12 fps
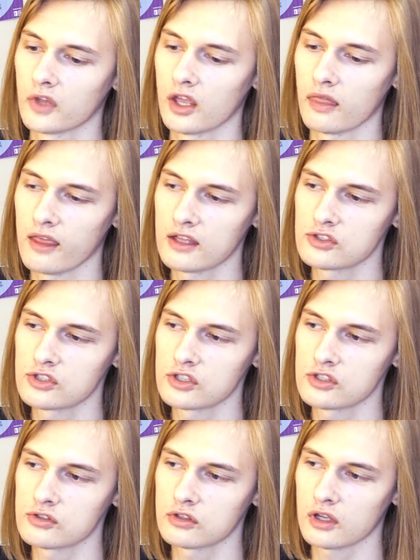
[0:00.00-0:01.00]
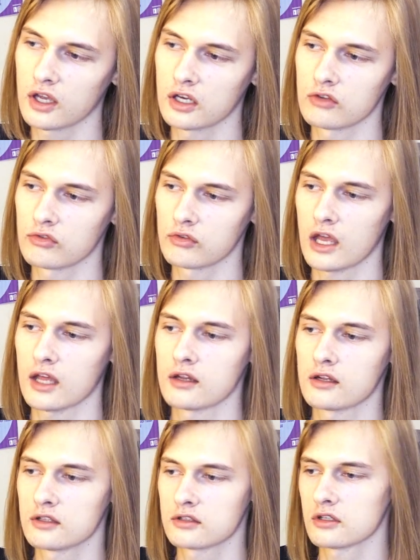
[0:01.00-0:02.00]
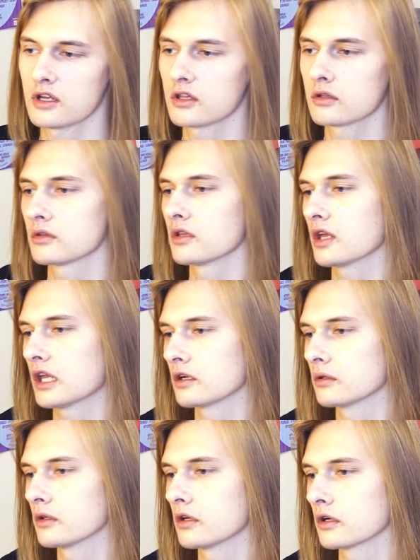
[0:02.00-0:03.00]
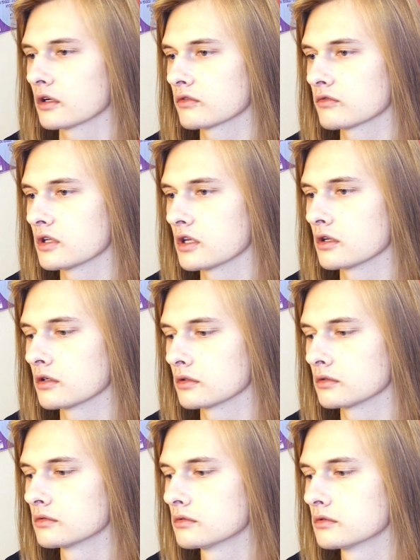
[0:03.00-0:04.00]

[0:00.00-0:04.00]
And that's just kind of editing together the analog video